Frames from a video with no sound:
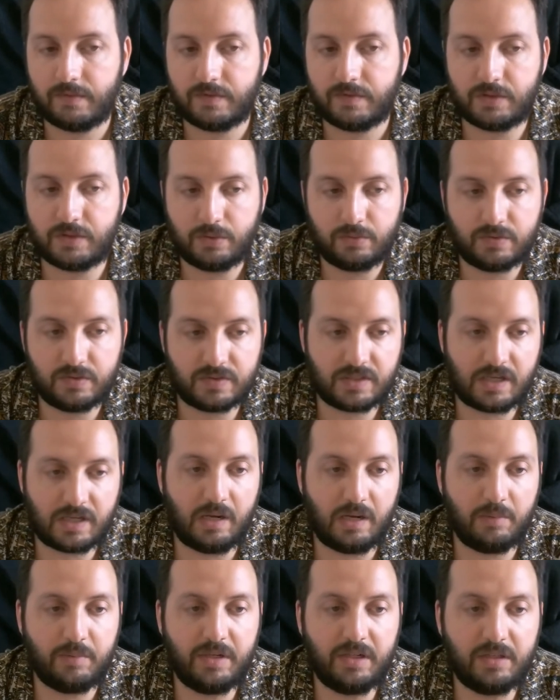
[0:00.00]
so
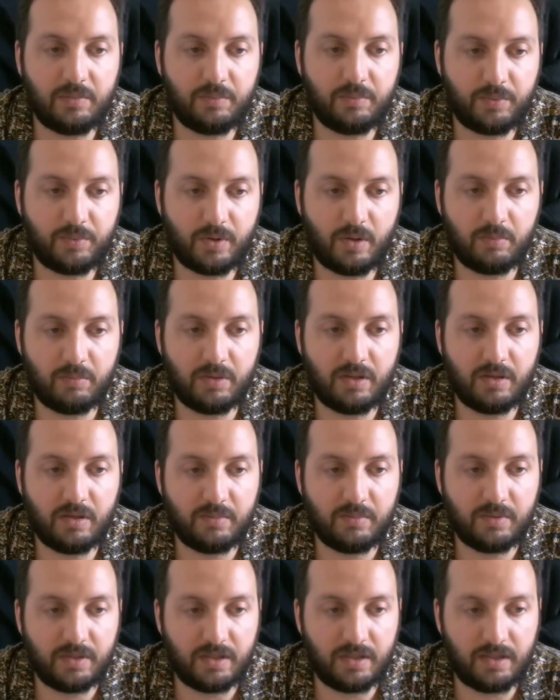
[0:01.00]
scalability
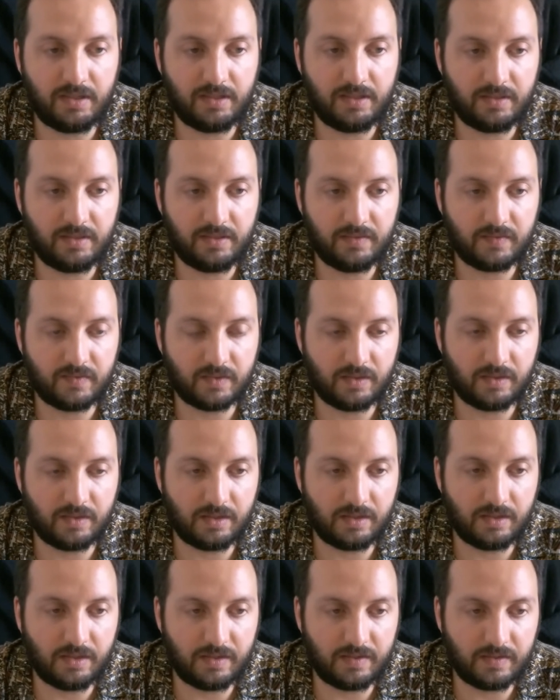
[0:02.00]
problem is
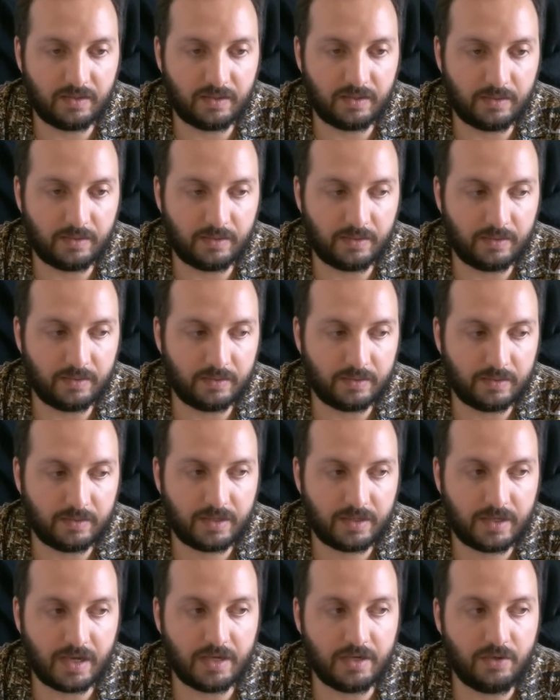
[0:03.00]
uh,
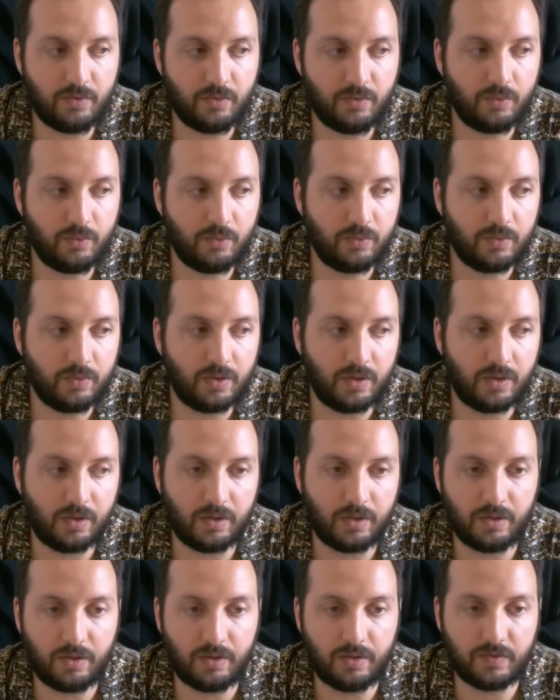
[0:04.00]
can you
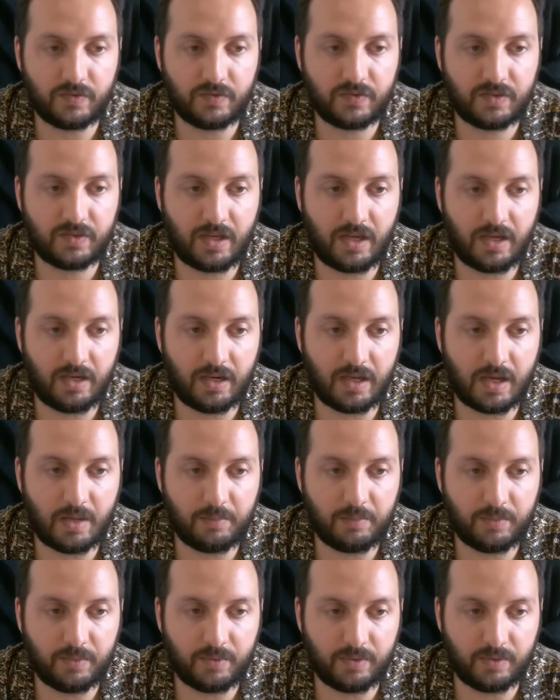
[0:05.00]
uh, scale
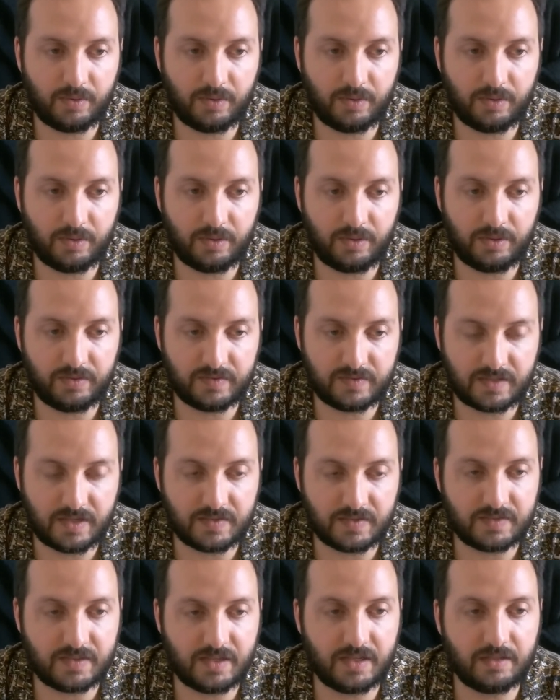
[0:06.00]
up uh, in
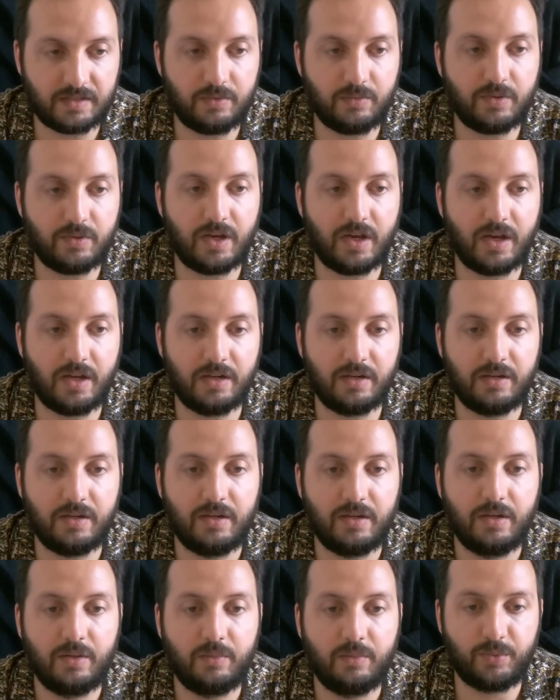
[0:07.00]
sense that you can
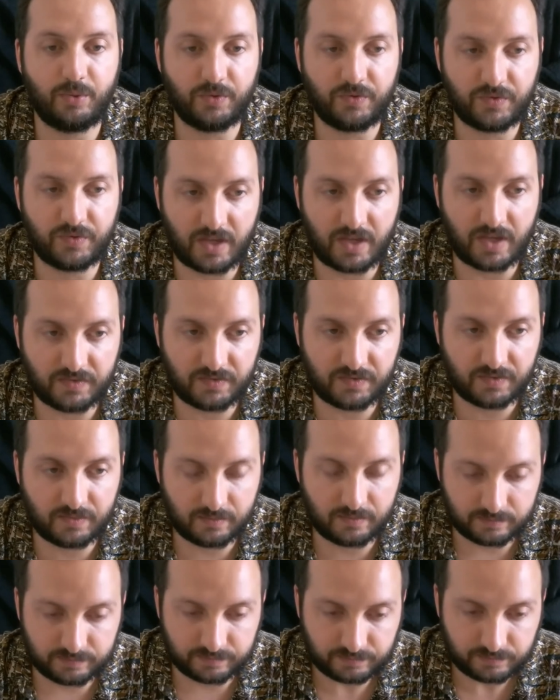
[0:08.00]

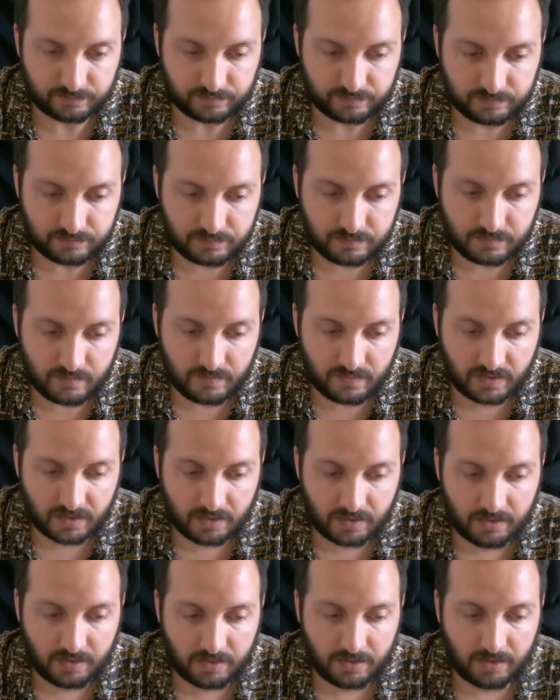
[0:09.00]
process
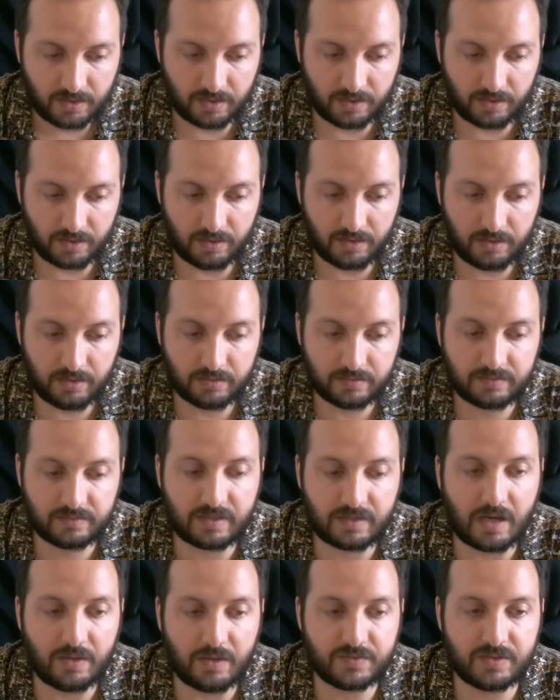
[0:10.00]
uh,
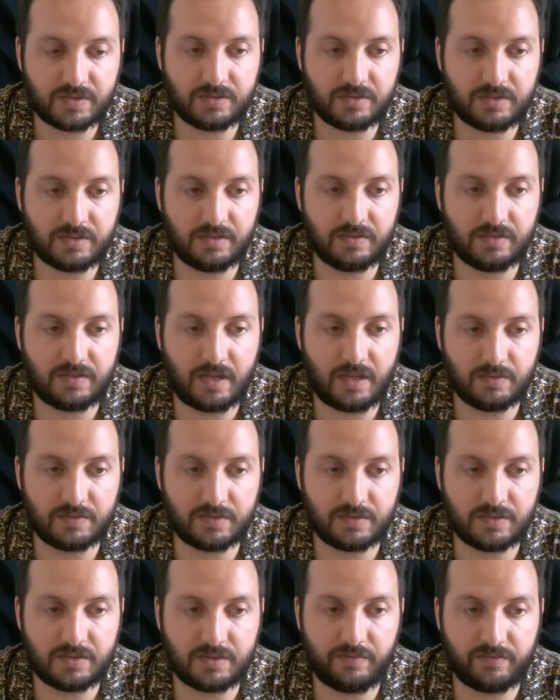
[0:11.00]
thousands and
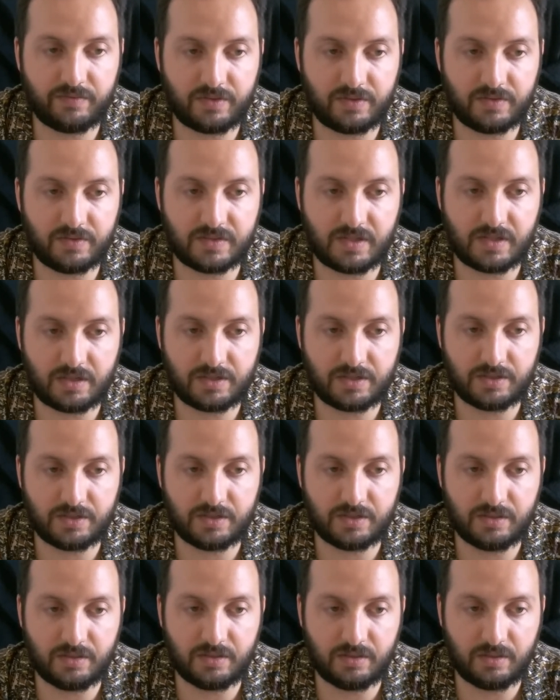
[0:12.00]
thousands of
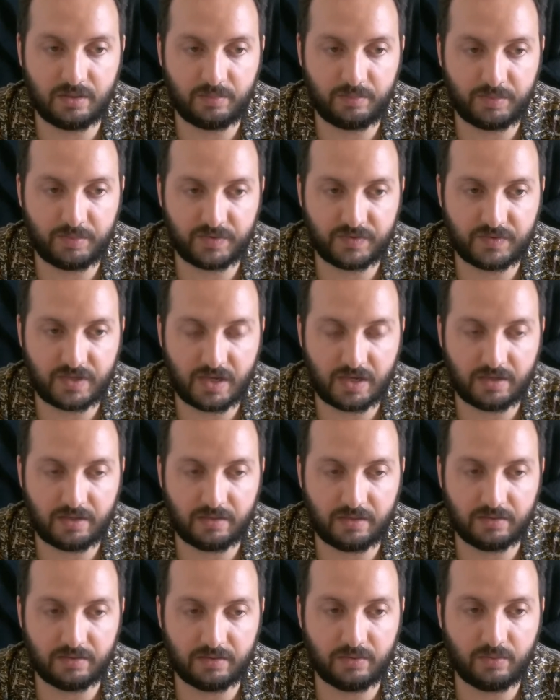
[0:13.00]
transactions per
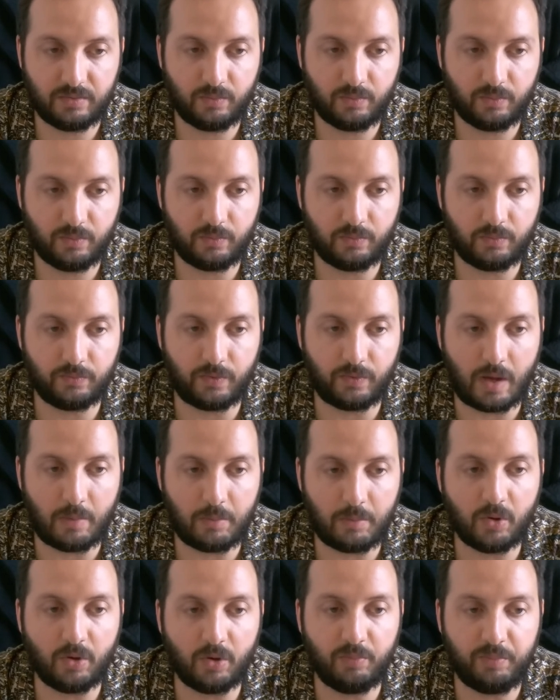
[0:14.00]
second
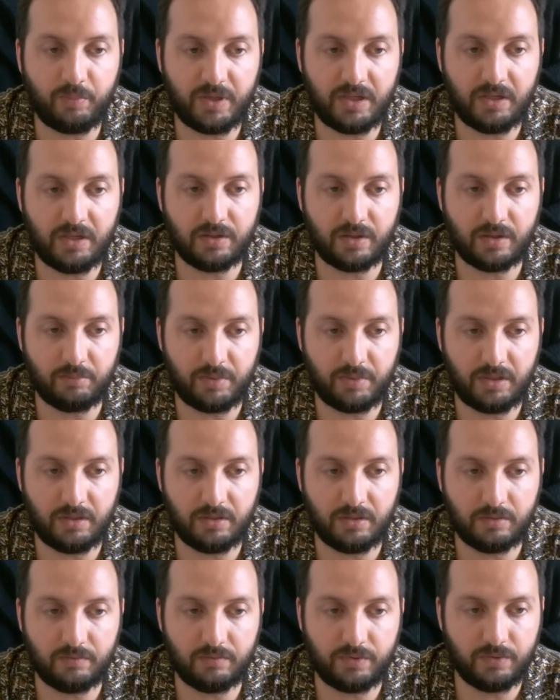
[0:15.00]
among billion and
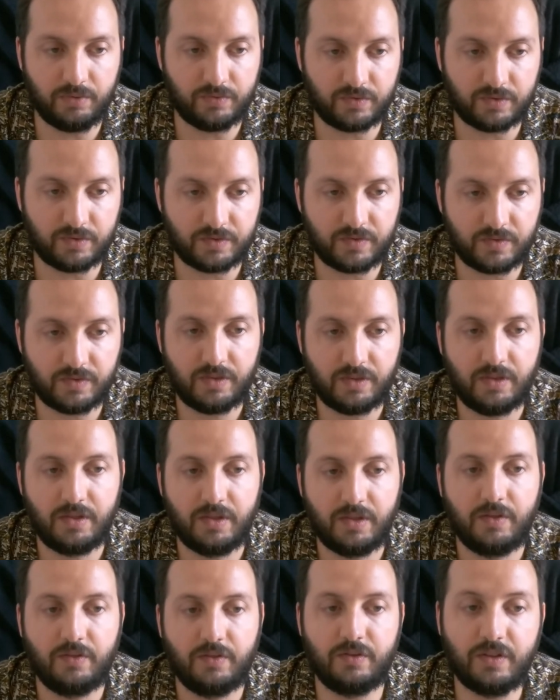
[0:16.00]
billion of users?
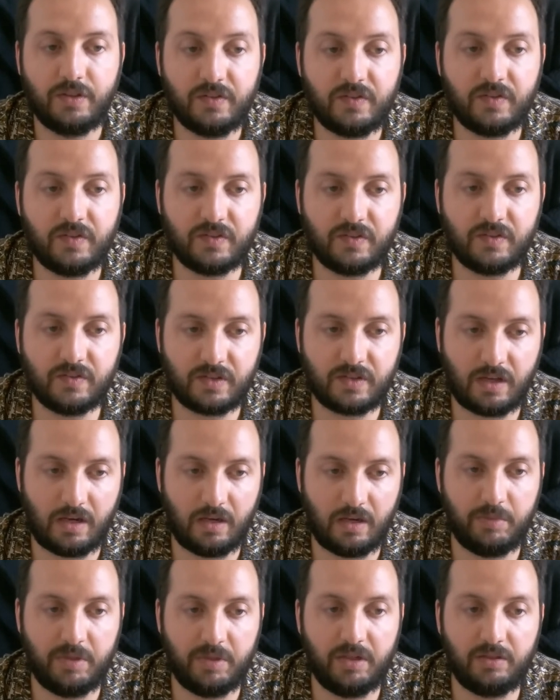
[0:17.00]
This is the
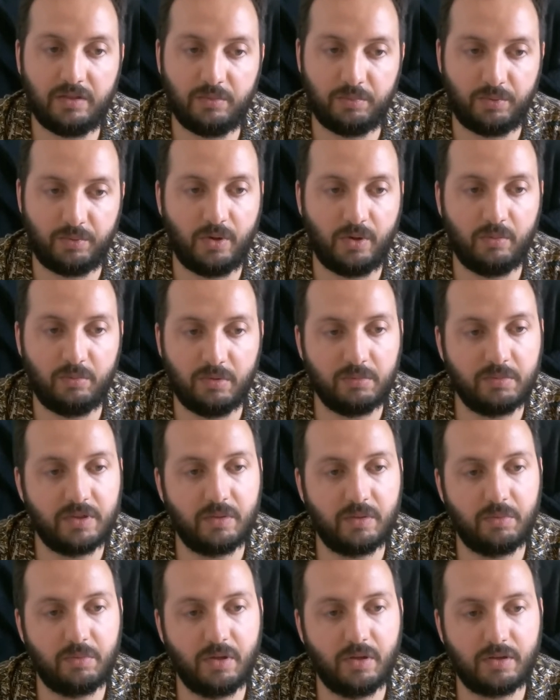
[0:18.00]
scalability problem
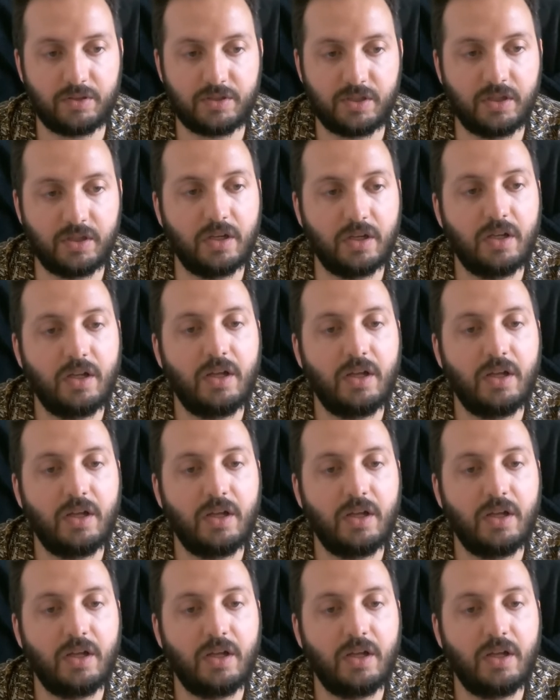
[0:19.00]
in a blockchain.